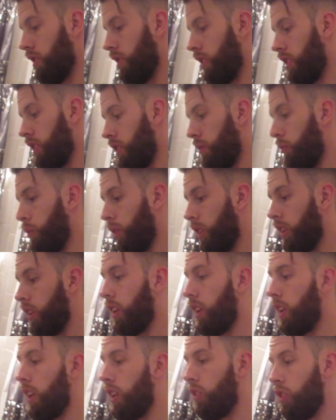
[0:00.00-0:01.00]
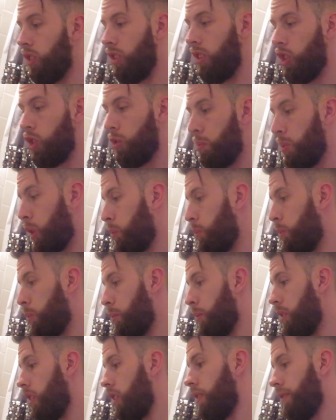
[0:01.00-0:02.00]
Didn't really get into Despicable
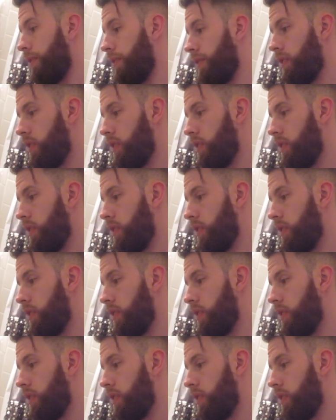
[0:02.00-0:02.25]
Me.